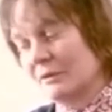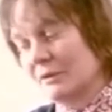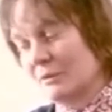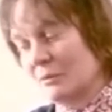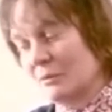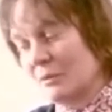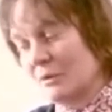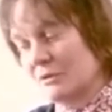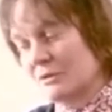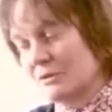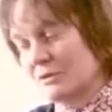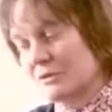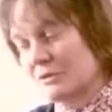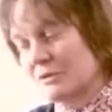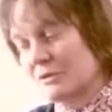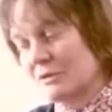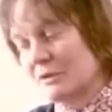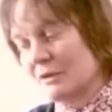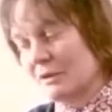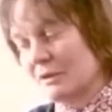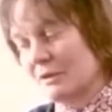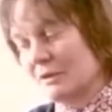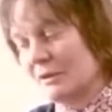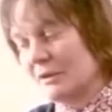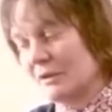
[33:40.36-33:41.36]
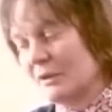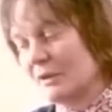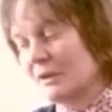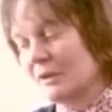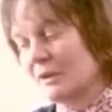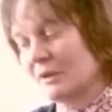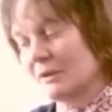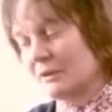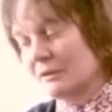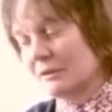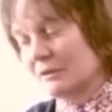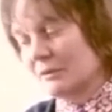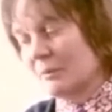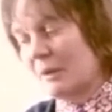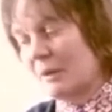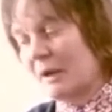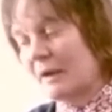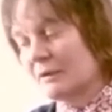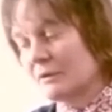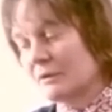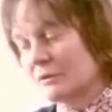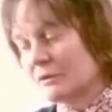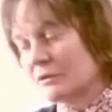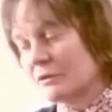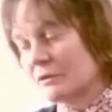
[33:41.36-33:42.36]
there was that the
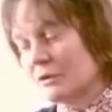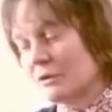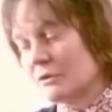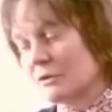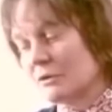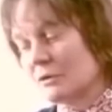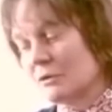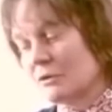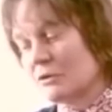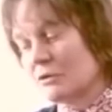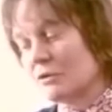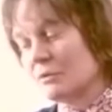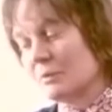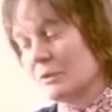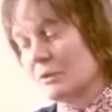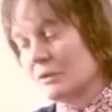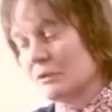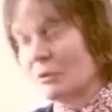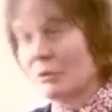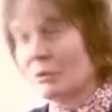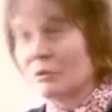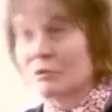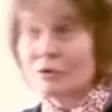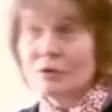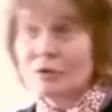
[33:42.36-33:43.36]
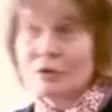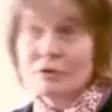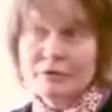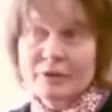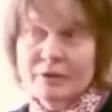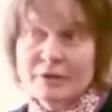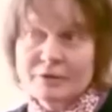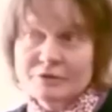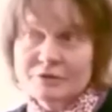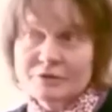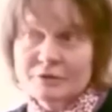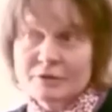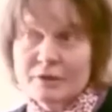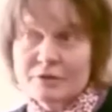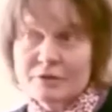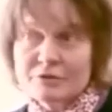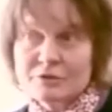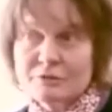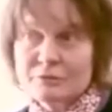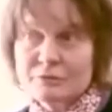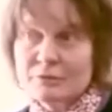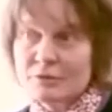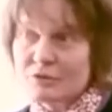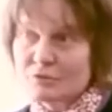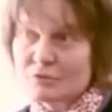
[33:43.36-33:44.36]
mind could be thought of as
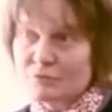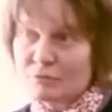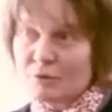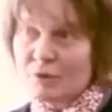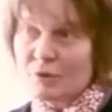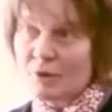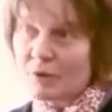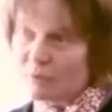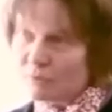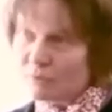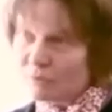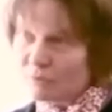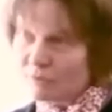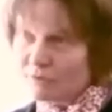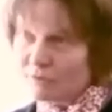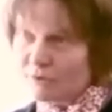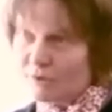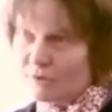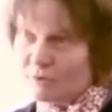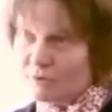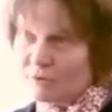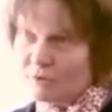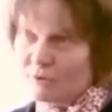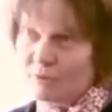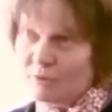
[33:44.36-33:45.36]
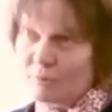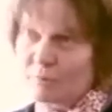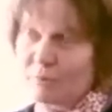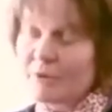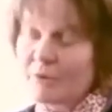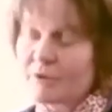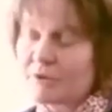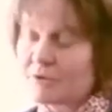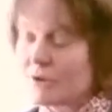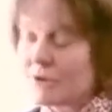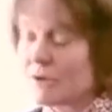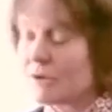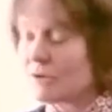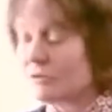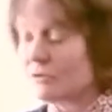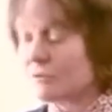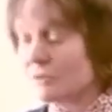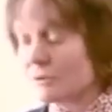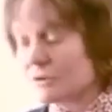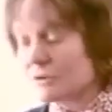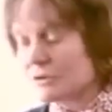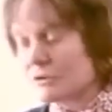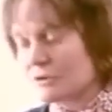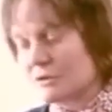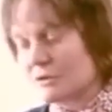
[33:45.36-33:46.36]
a reservoir or a dark place out of
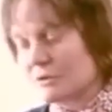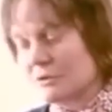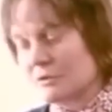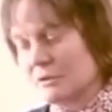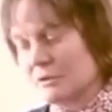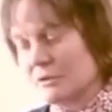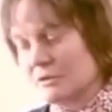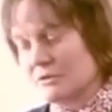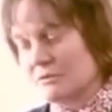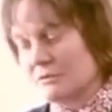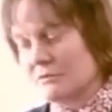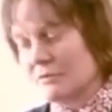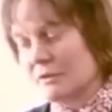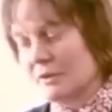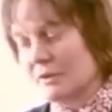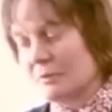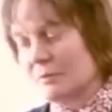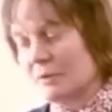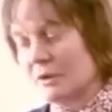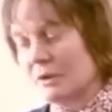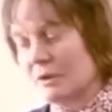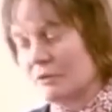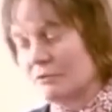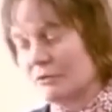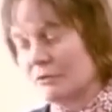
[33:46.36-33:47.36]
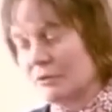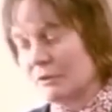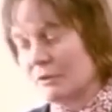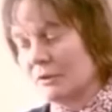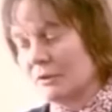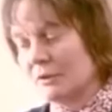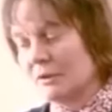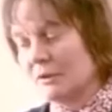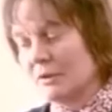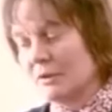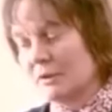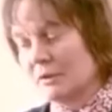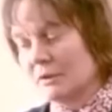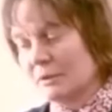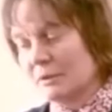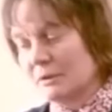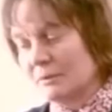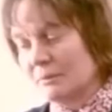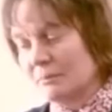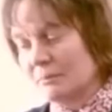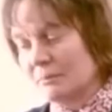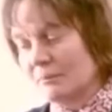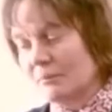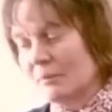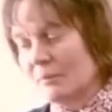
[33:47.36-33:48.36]
which these very powerful
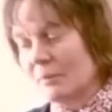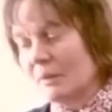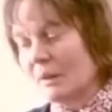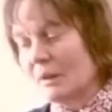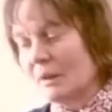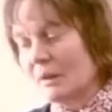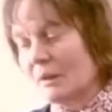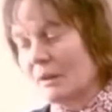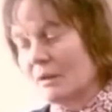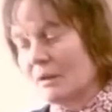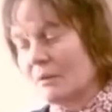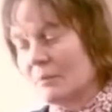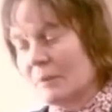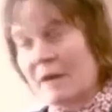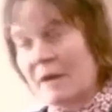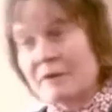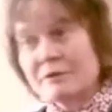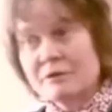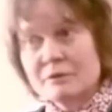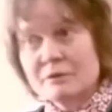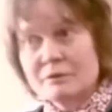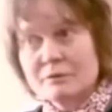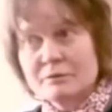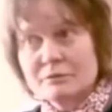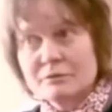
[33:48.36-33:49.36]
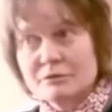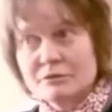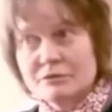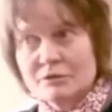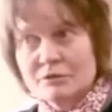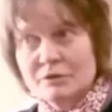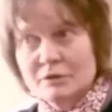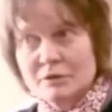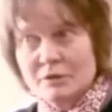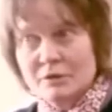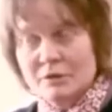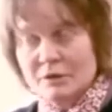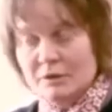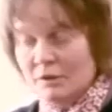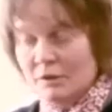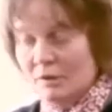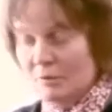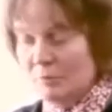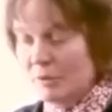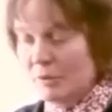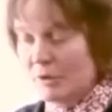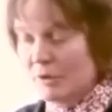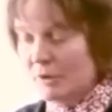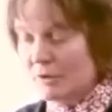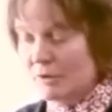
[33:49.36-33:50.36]
patterns
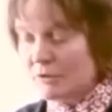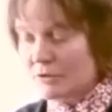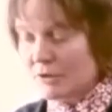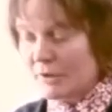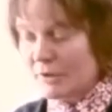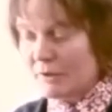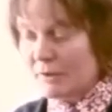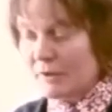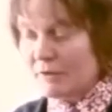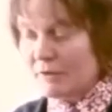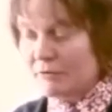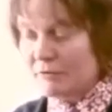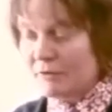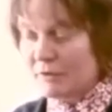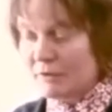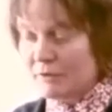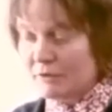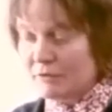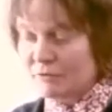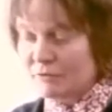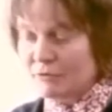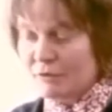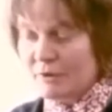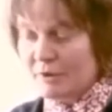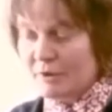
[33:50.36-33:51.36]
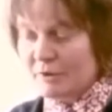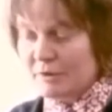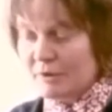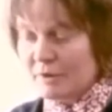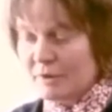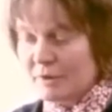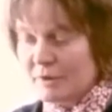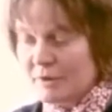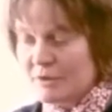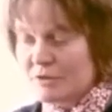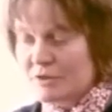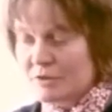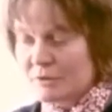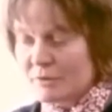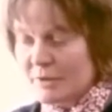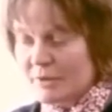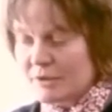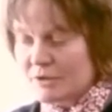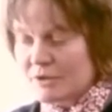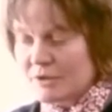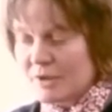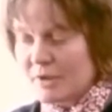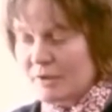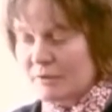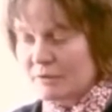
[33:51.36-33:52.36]
emerge. I feel that Freud is a
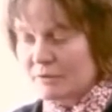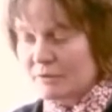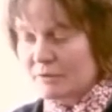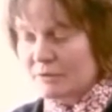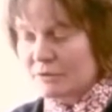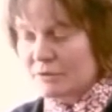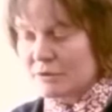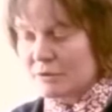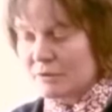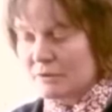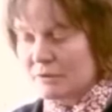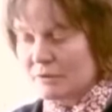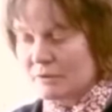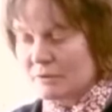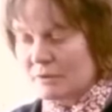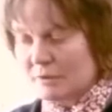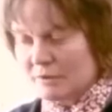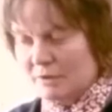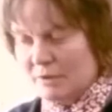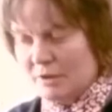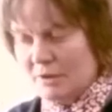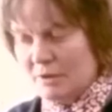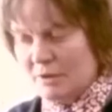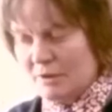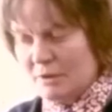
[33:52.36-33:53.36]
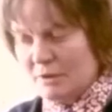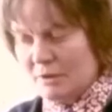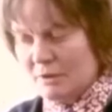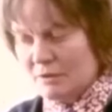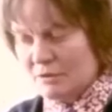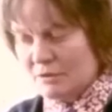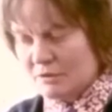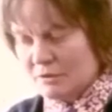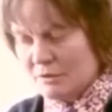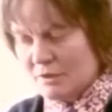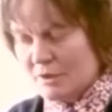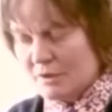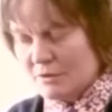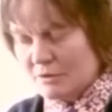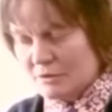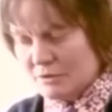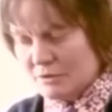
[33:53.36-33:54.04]
great scientist, and that he has